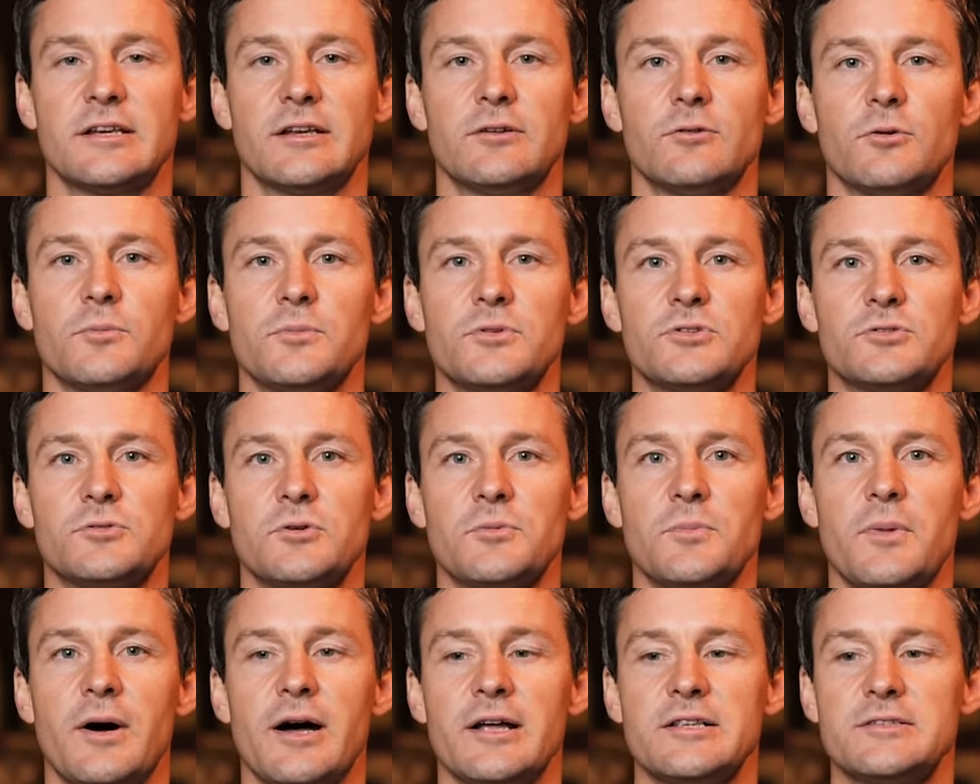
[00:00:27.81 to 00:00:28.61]
It almost
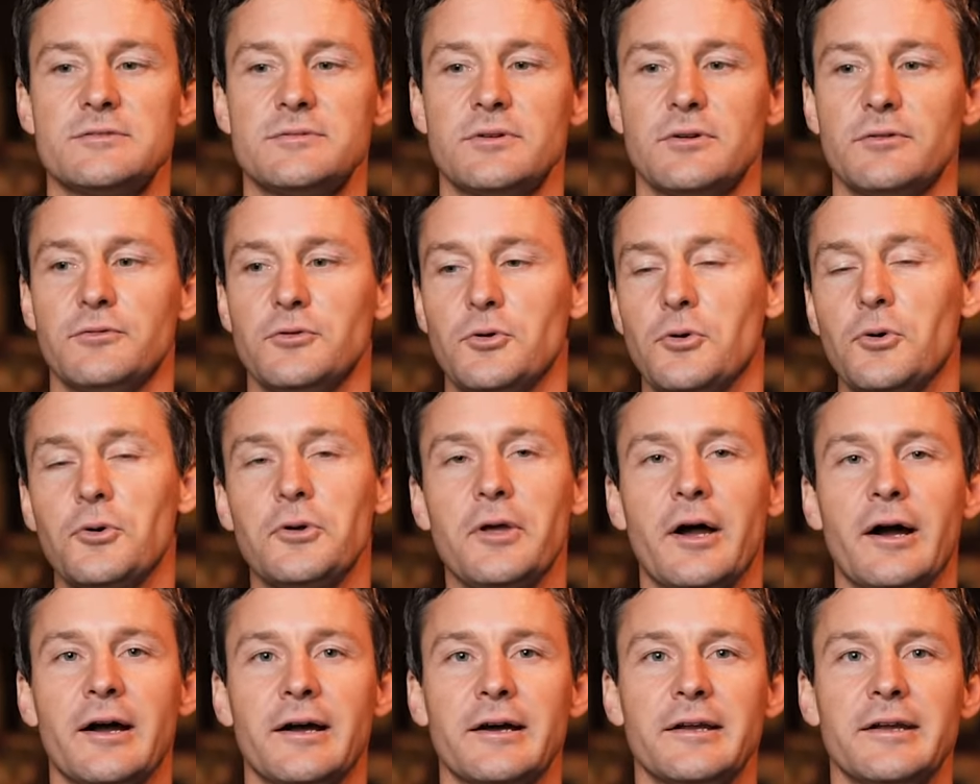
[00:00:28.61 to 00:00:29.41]
reminds me of your
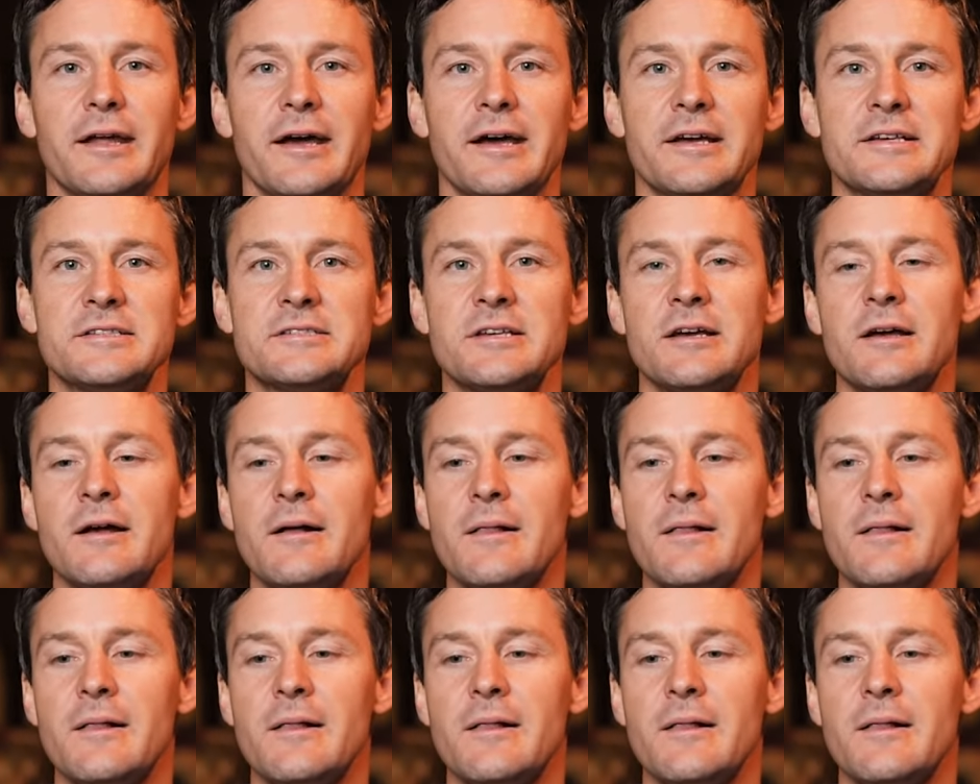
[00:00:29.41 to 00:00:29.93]
younger days.